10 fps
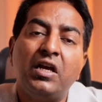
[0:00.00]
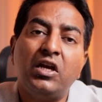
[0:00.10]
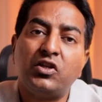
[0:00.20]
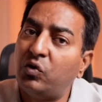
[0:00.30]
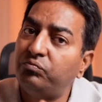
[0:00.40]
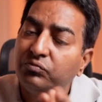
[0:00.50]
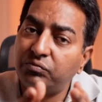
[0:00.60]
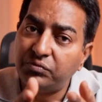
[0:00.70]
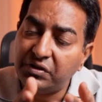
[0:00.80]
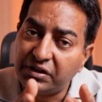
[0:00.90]
So
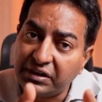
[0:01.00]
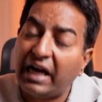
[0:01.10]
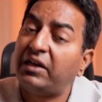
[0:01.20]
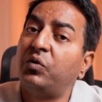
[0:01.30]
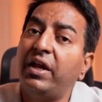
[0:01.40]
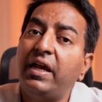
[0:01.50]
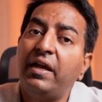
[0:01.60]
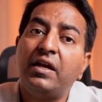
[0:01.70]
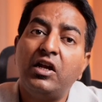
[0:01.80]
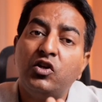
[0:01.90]
start today,
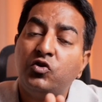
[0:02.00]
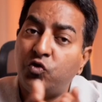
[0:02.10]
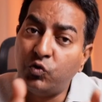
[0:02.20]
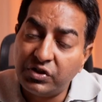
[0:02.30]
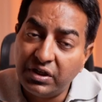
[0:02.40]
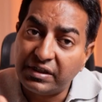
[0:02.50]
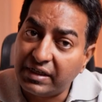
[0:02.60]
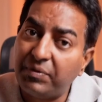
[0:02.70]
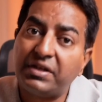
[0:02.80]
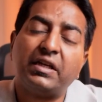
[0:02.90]
choose
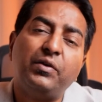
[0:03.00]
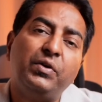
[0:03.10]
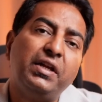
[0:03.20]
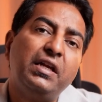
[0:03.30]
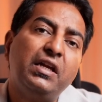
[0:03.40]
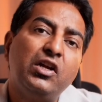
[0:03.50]
cybersecurity,